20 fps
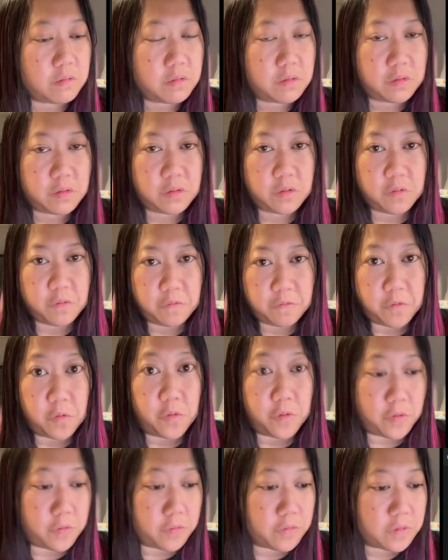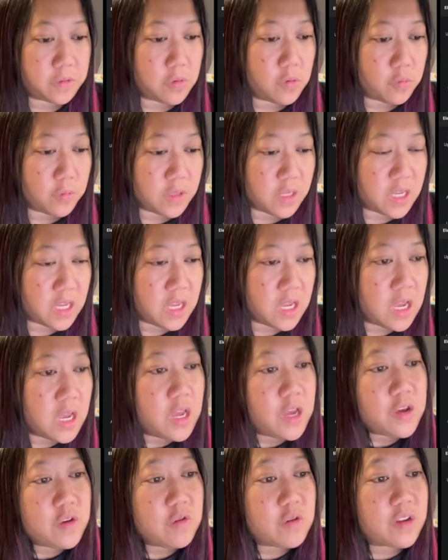photos only.
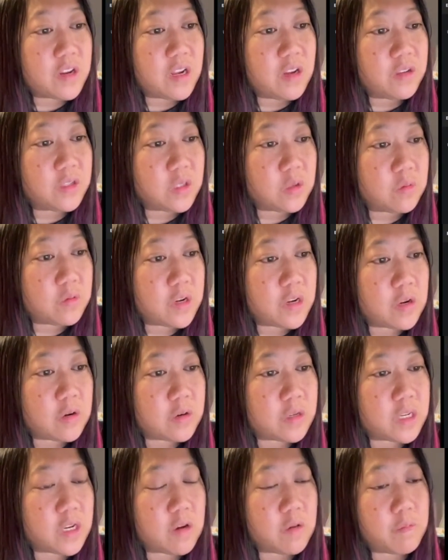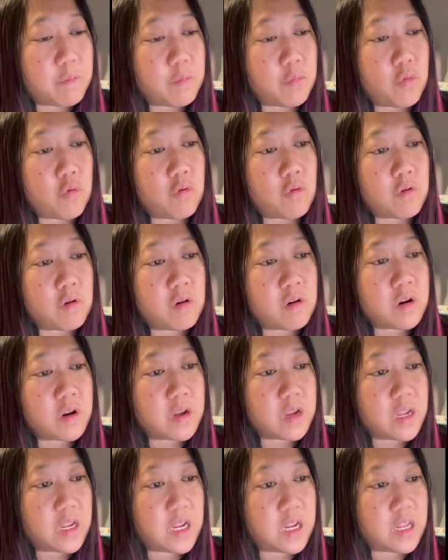You can also narrow it down more
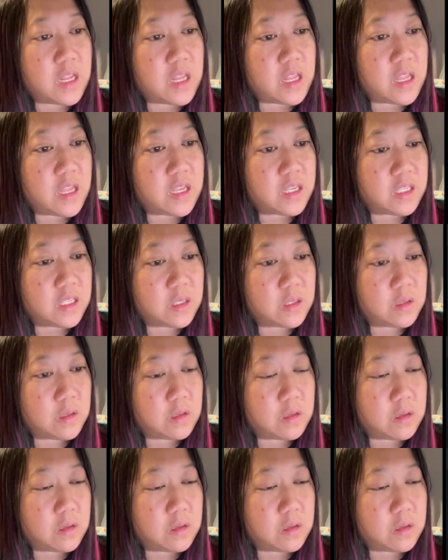in this,